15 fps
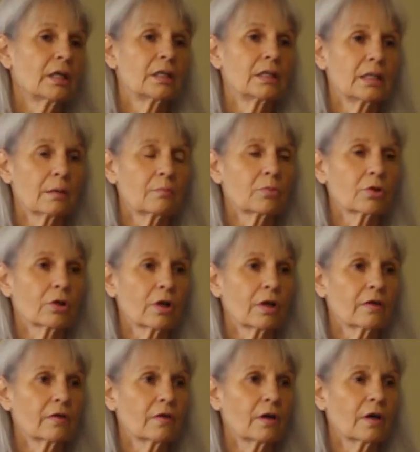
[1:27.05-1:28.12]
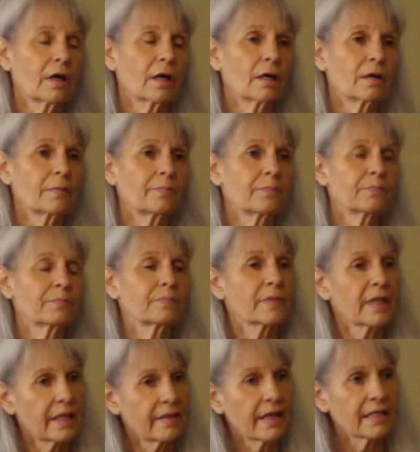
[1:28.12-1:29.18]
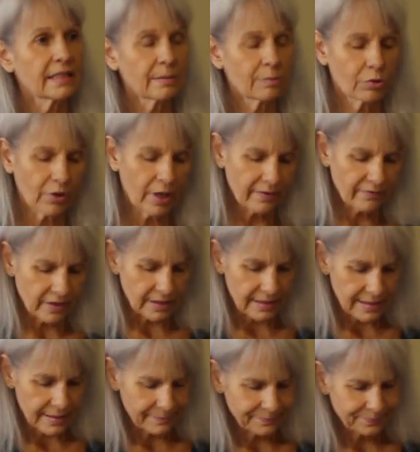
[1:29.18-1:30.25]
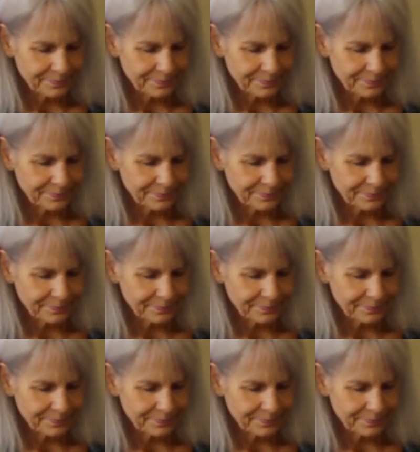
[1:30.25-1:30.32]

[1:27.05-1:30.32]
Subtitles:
number of in that demographics.